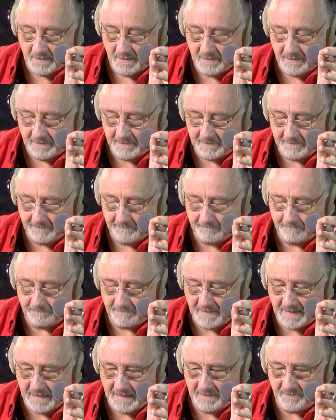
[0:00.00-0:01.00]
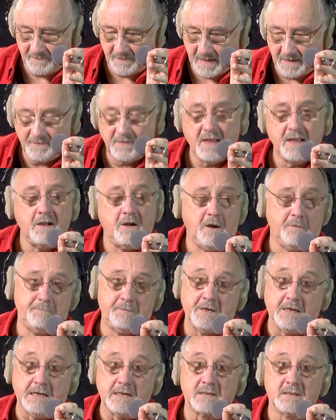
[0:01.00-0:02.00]
And they are
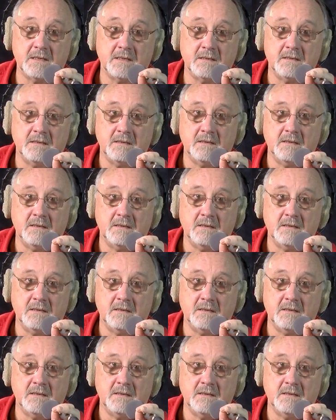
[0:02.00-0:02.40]
peaked,